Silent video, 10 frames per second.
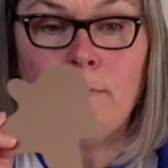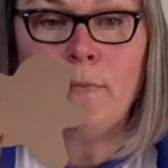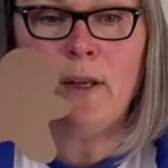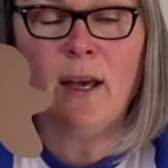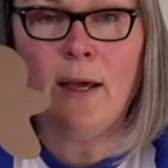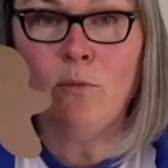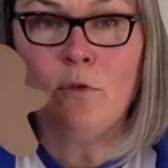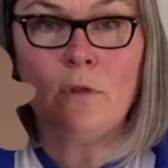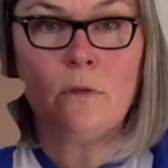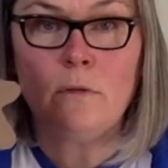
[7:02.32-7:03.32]

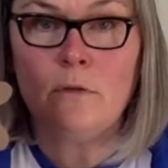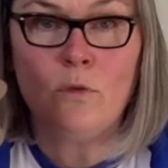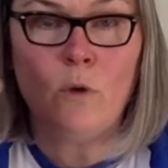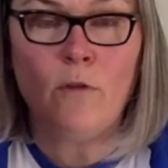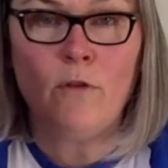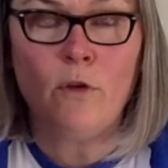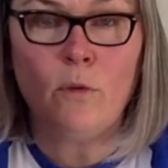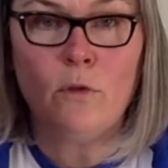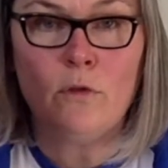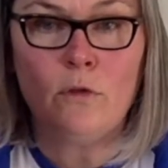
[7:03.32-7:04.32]
count to whatever you
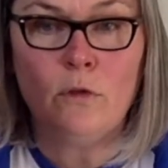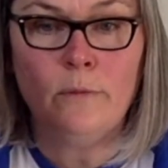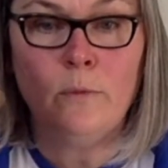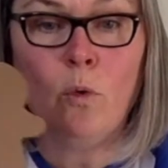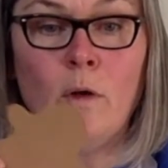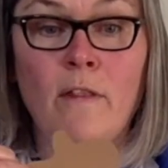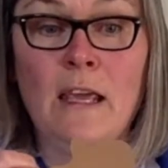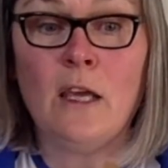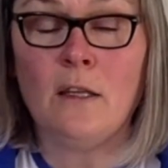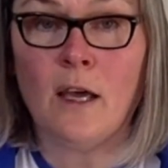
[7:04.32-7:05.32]
want to. They
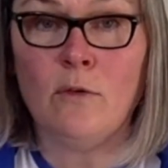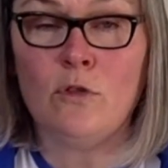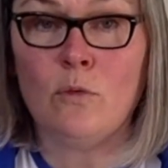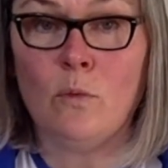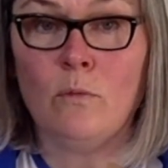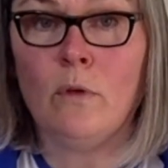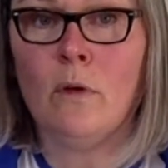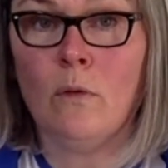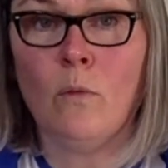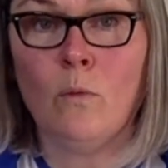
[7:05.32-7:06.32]
can count to,
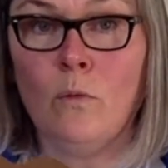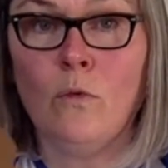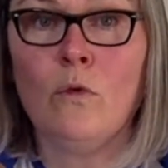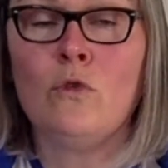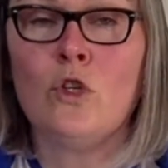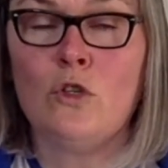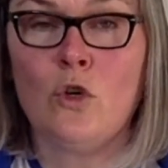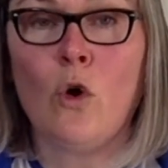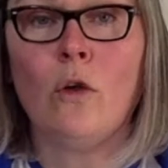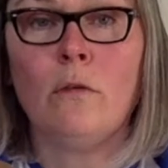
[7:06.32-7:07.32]
judge it
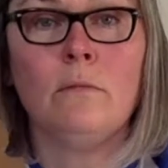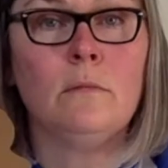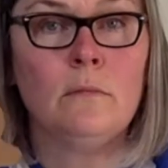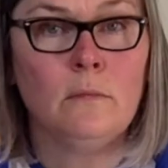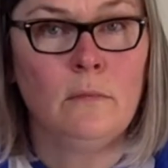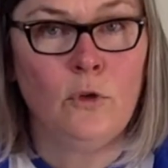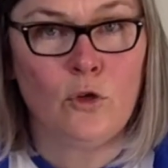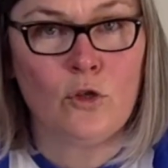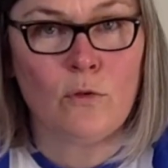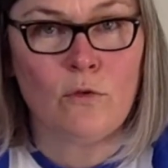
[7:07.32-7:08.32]
on your
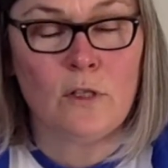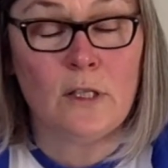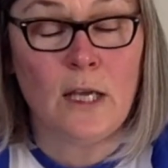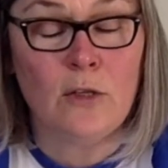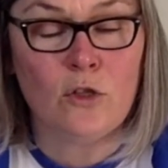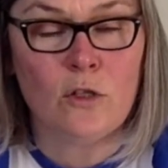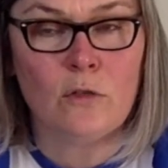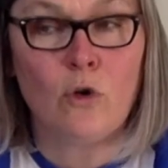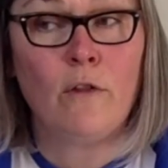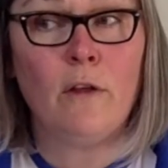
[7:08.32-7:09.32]
children's ages,
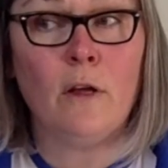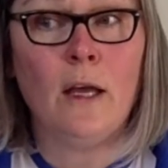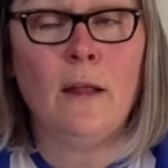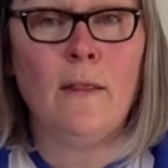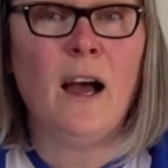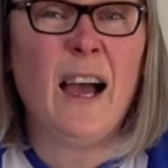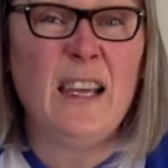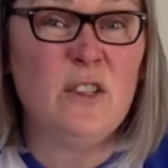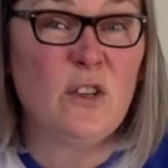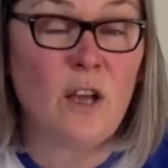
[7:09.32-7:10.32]
or the
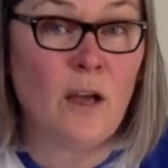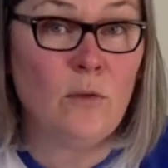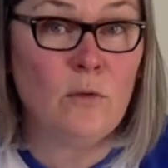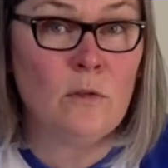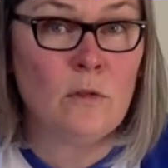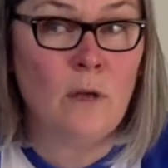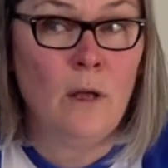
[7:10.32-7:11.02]
hider counts.